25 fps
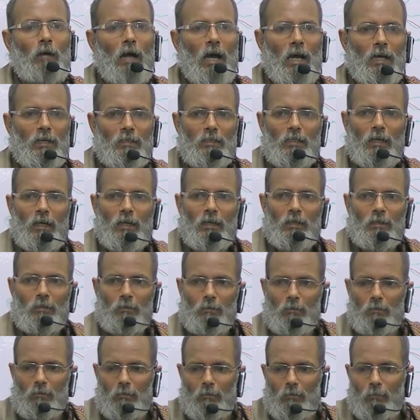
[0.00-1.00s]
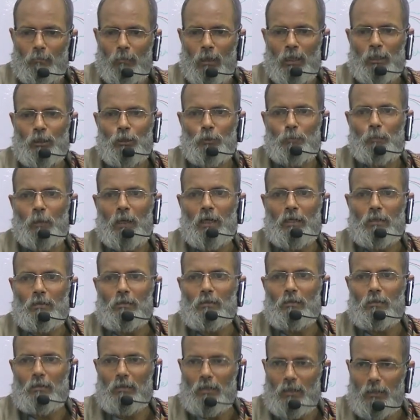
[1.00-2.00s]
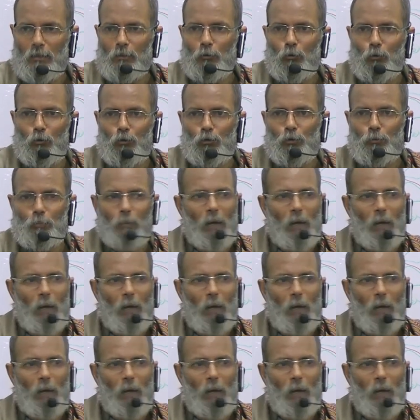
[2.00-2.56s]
As there is much space, there is loose